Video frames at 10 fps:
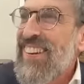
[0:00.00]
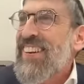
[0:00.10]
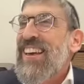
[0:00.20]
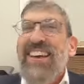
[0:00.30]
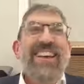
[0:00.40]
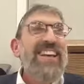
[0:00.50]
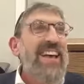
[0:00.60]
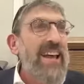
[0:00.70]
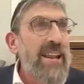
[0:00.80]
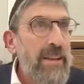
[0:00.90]
Okay.
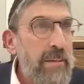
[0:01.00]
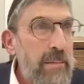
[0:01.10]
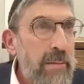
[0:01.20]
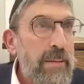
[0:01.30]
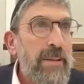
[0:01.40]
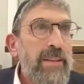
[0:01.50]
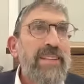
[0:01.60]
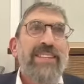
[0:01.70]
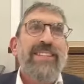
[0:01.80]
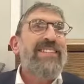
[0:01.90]

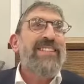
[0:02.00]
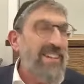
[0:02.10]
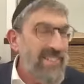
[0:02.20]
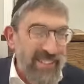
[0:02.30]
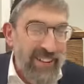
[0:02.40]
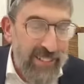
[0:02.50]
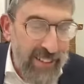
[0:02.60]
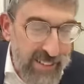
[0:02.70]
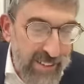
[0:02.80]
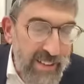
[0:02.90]
No, I don't
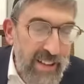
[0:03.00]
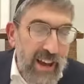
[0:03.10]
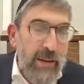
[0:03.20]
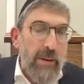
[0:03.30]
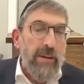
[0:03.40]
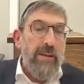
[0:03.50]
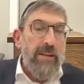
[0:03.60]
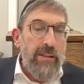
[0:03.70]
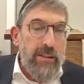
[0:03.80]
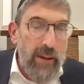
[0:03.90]
think so. Anyway,
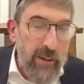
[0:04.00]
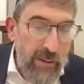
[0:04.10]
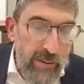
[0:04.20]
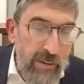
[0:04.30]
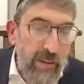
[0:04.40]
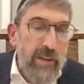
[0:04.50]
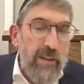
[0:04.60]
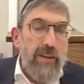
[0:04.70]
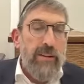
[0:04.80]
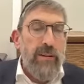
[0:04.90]
so
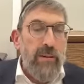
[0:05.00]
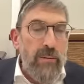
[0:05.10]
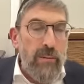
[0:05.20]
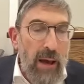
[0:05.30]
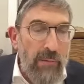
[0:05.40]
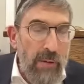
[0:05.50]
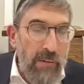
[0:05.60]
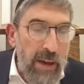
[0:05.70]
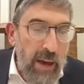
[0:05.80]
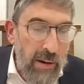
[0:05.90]
we have
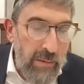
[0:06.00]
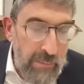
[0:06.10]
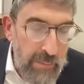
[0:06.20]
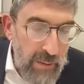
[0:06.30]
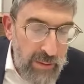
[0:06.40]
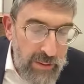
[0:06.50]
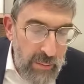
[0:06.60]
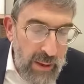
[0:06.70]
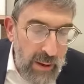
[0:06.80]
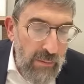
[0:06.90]

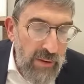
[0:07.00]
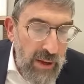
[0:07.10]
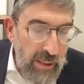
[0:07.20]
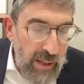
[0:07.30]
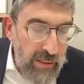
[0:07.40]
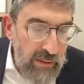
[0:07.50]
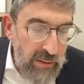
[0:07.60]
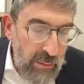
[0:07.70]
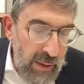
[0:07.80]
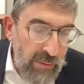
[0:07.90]

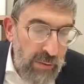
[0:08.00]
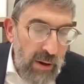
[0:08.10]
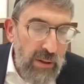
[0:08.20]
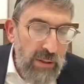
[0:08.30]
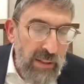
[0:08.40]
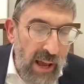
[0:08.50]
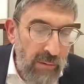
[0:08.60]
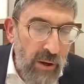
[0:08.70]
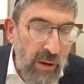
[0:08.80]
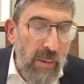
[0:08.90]
Yerokos. So now,
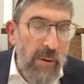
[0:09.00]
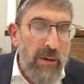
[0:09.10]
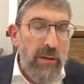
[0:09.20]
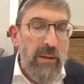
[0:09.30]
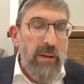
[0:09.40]
Tan Rabbanan,